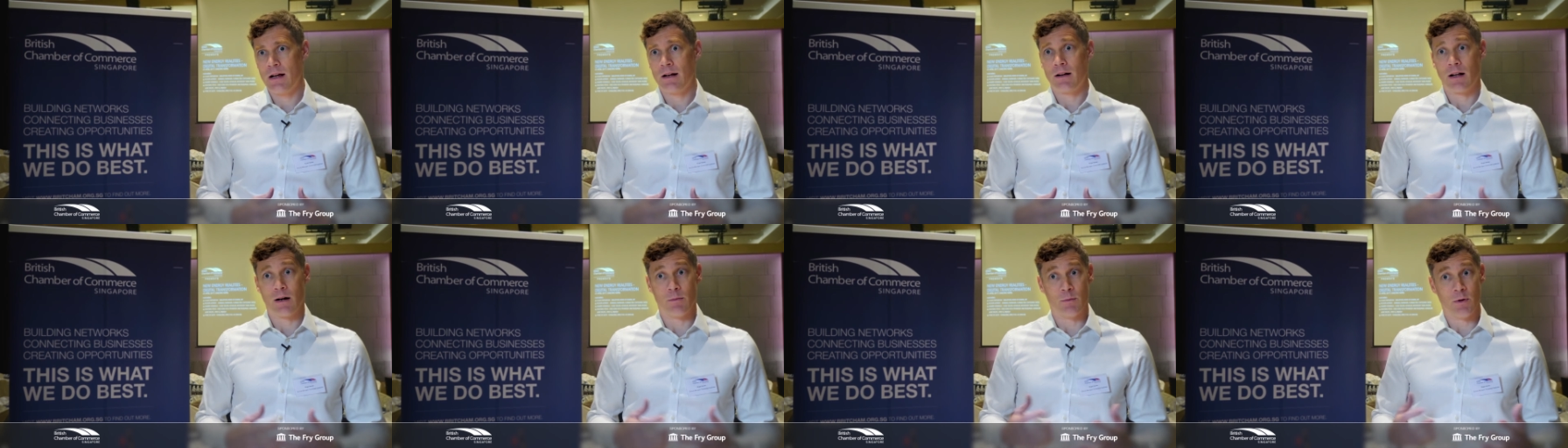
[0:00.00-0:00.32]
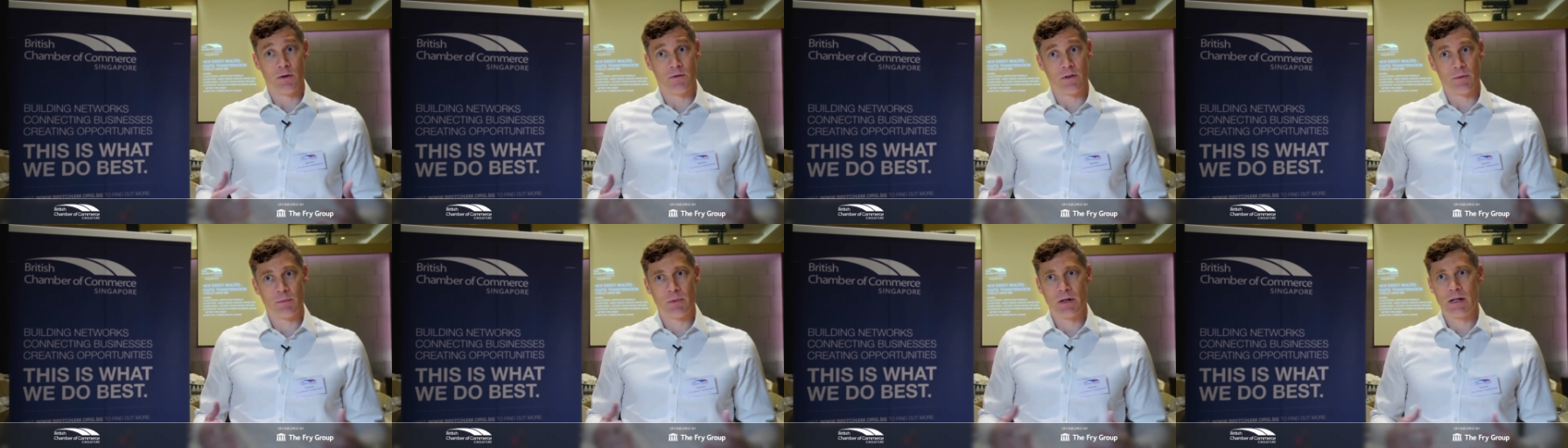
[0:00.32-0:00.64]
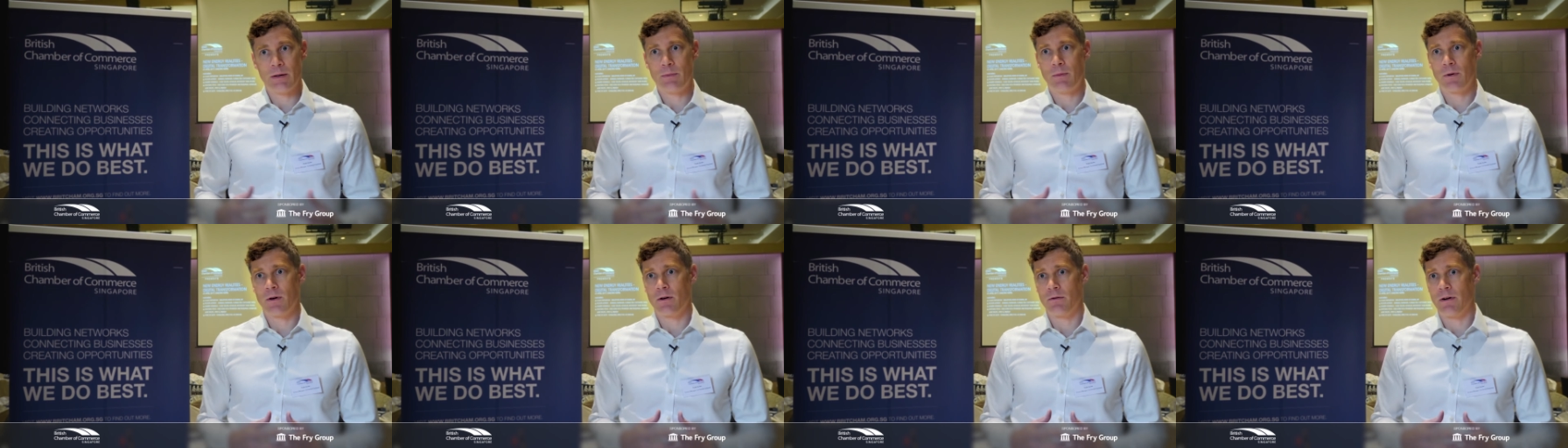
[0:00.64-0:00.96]
like moving
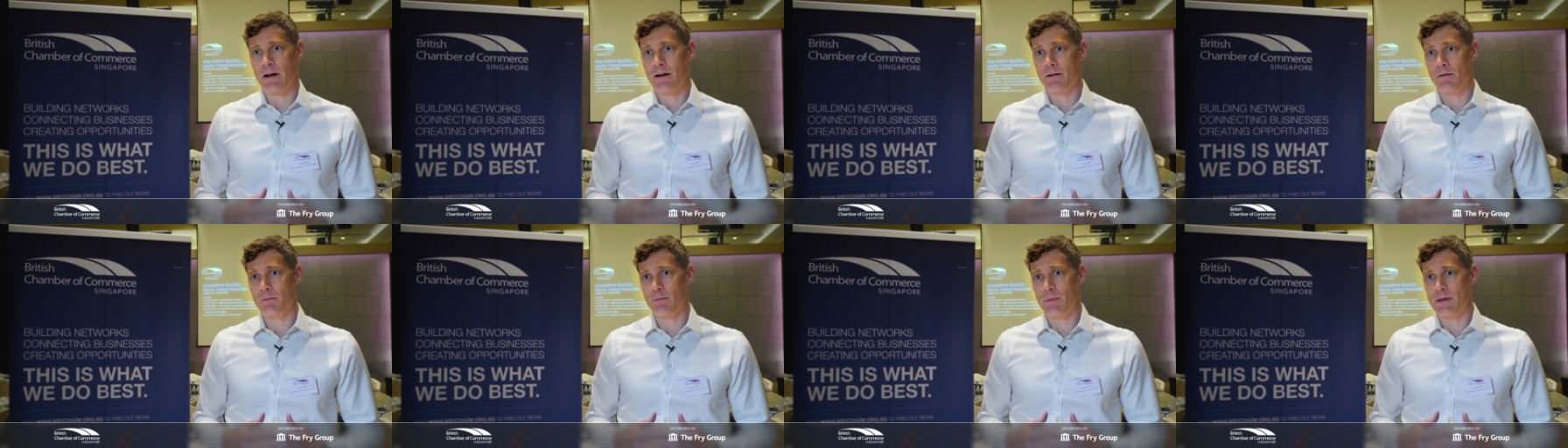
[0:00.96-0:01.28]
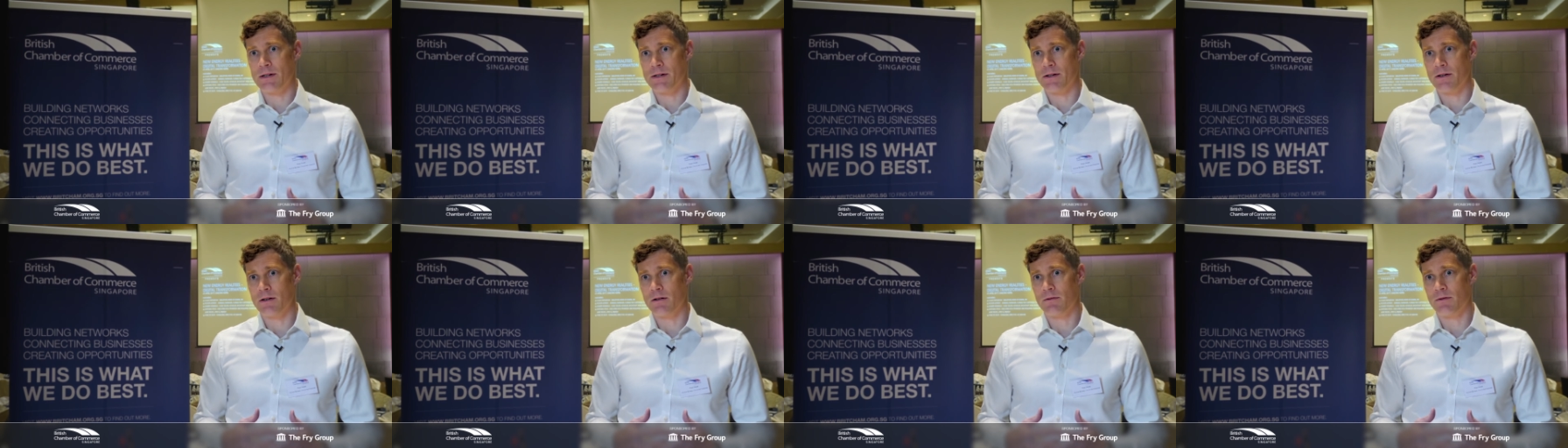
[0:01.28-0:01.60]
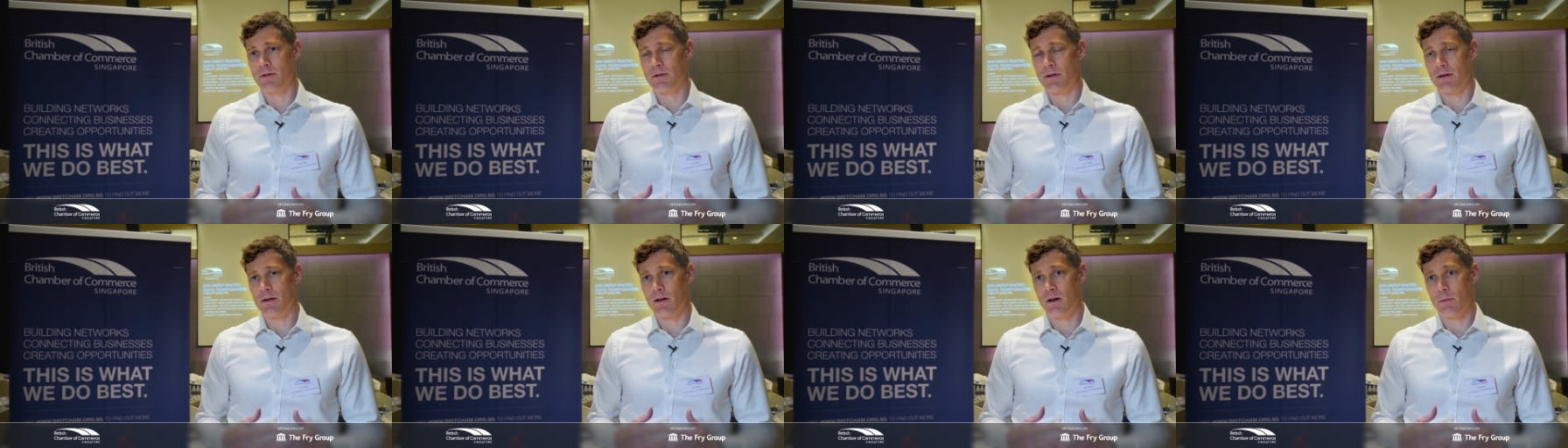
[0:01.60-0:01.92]
people around busy
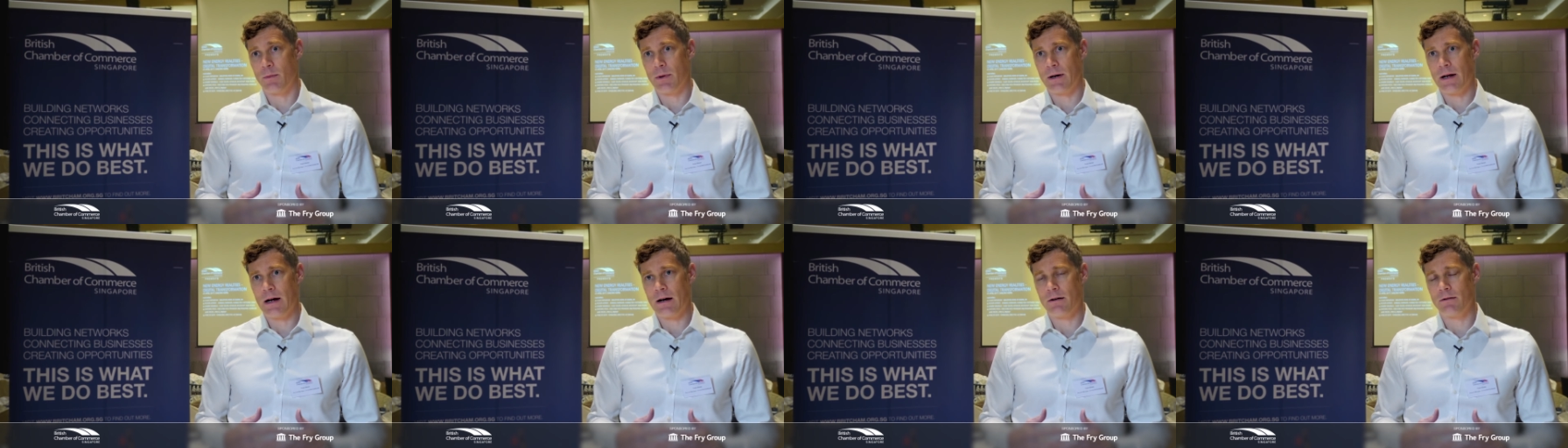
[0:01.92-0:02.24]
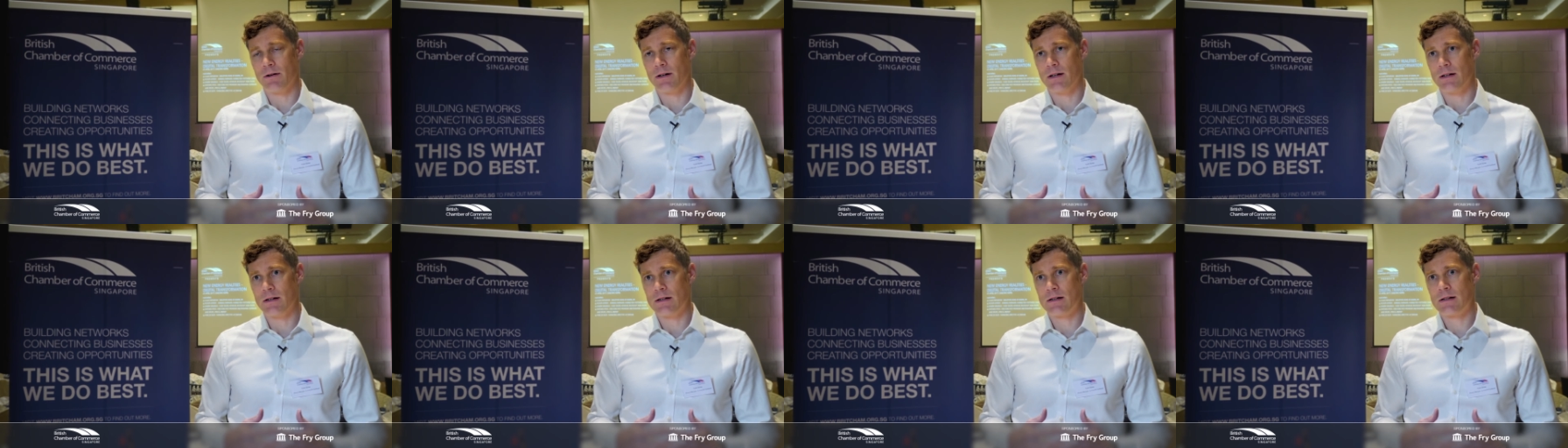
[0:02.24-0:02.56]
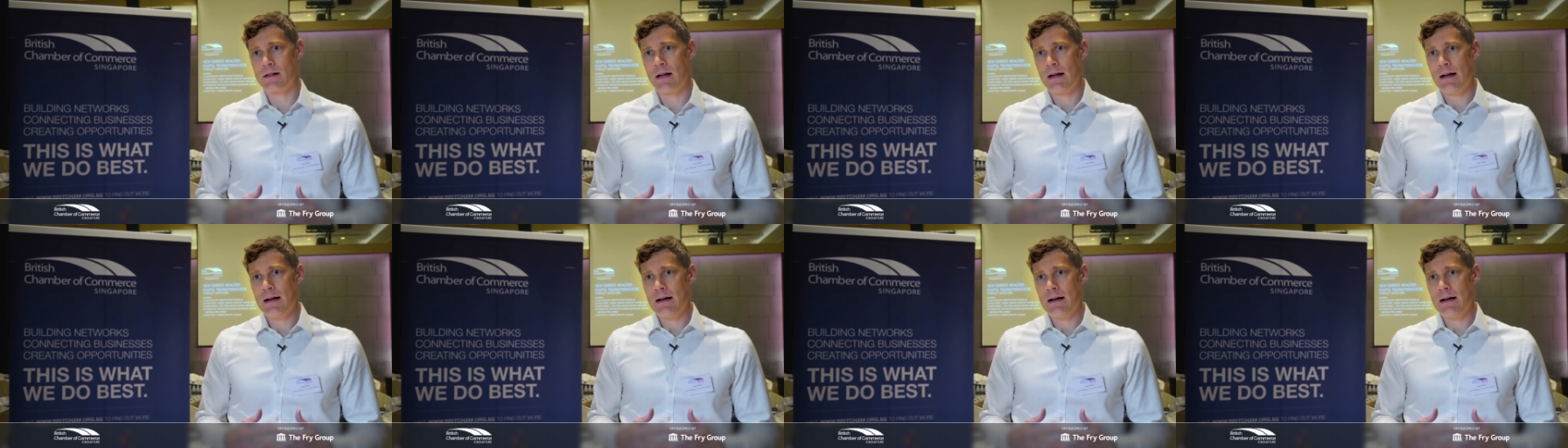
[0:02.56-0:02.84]
urban, urban areas.